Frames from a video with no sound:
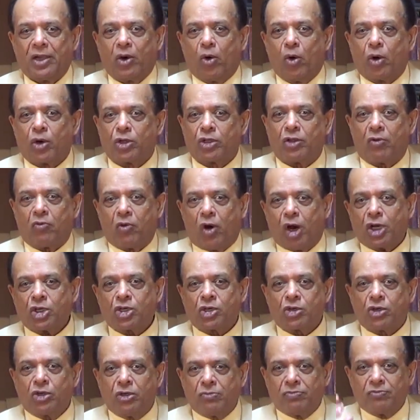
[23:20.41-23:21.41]
Go to the
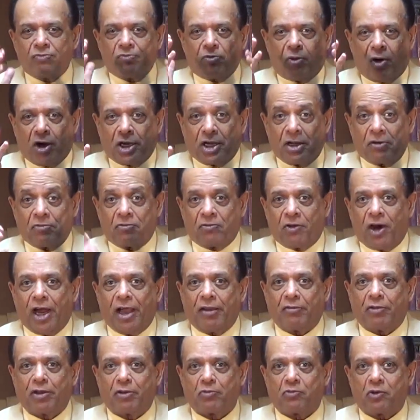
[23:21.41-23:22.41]
washroom,
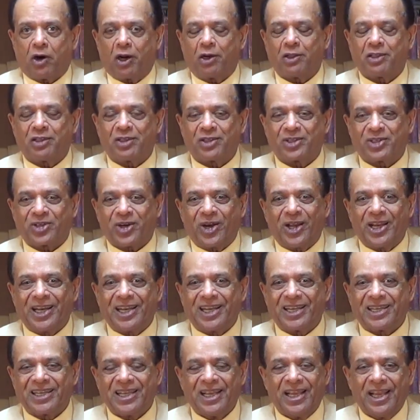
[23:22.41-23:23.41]
45 in front of the
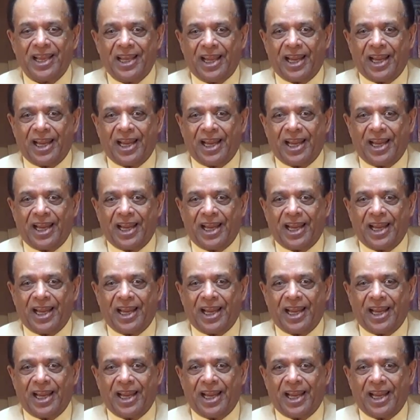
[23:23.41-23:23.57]
toilet.